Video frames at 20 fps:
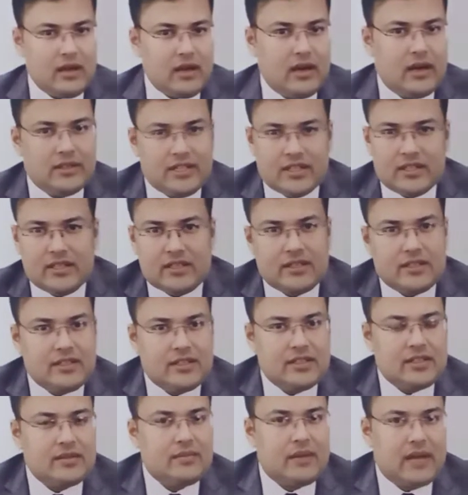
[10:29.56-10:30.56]
general
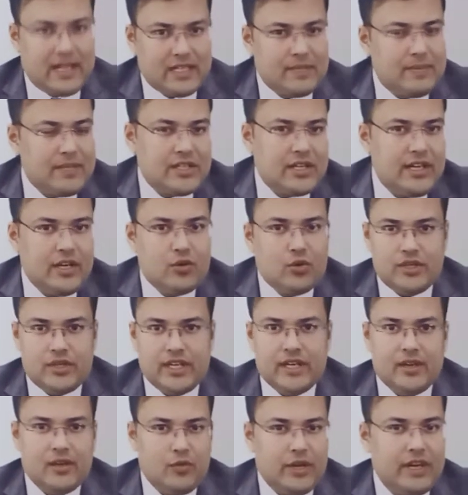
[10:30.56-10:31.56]
surgeons, especially in OT,
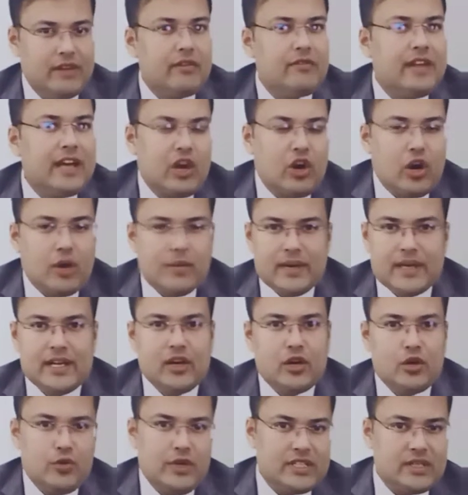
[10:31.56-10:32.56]
whenever we are operating or
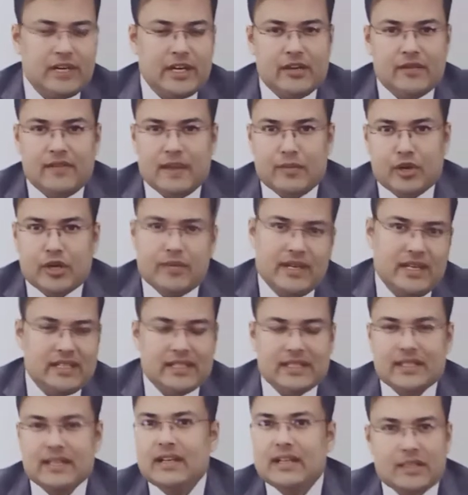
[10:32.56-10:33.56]
doing some kind of laparotomy
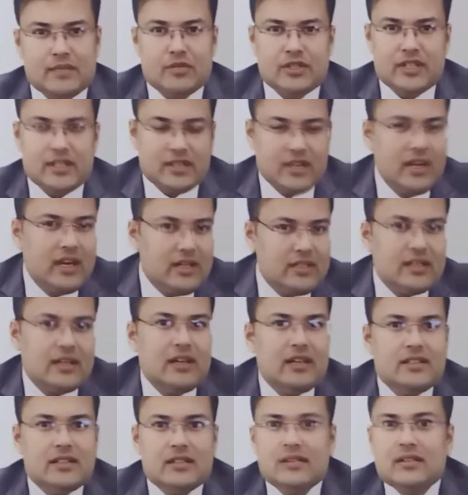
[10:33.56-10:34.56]
resection anastomosis, generally
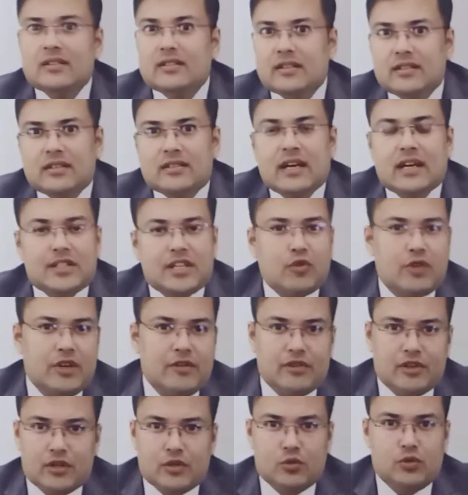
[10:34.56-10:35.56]
general surgeons are shouting for
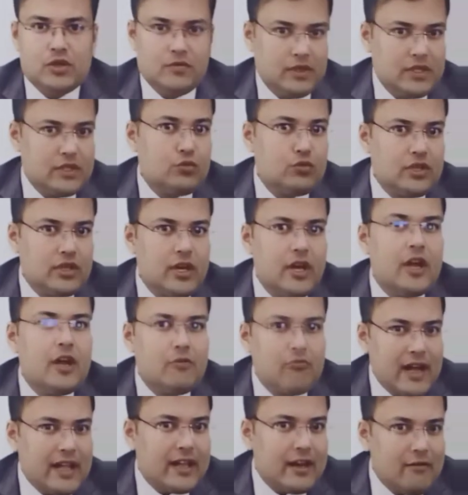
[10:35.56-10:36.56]
a suture. Which suture?
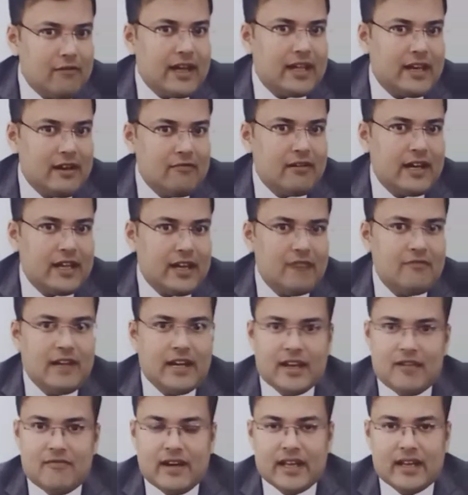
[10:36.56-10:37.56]
Vicryl, vicryl, vicryl,
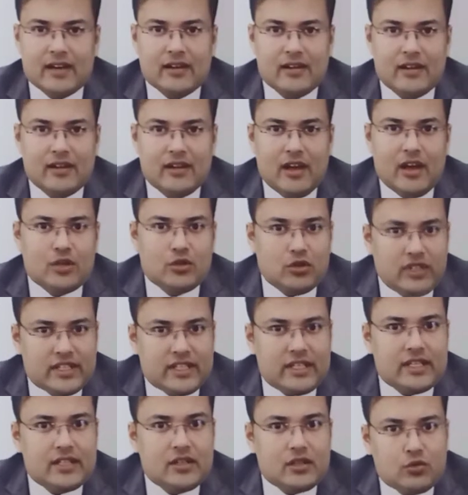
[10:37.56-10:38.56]
vicryl, vicryl. So this
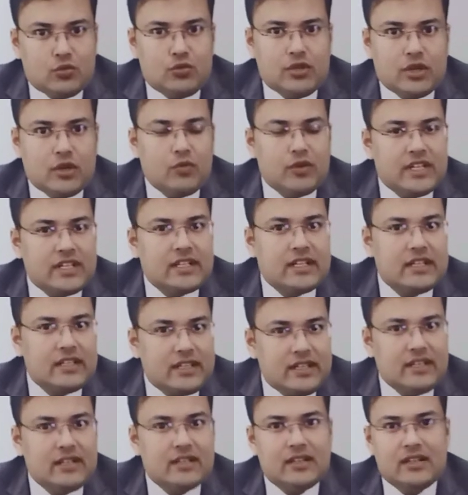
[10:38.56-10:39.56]
is the suture which is
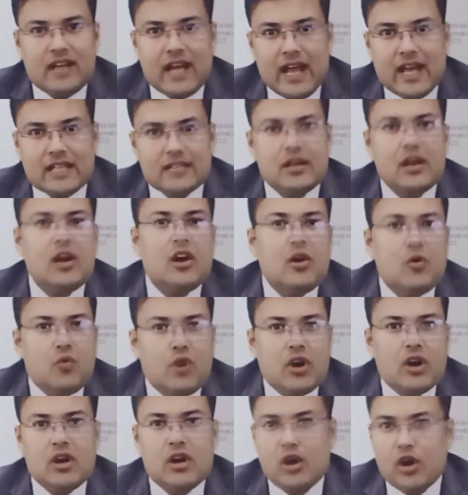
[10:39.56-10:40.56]
considered as
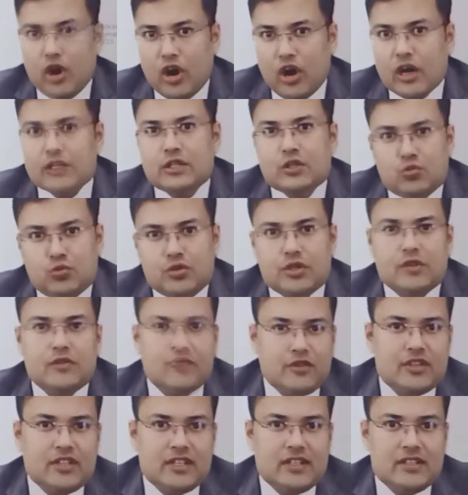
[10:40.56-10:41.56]
workhorse suture for
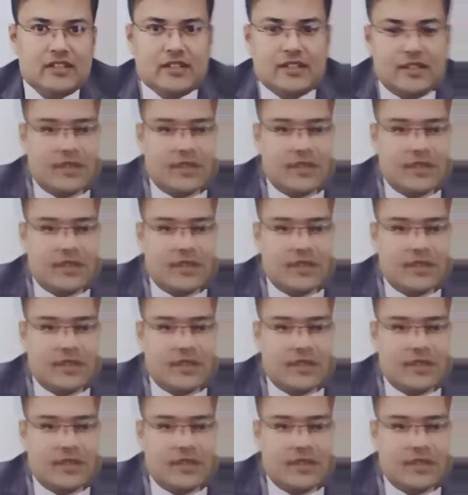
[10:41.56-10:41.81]
general surgeons.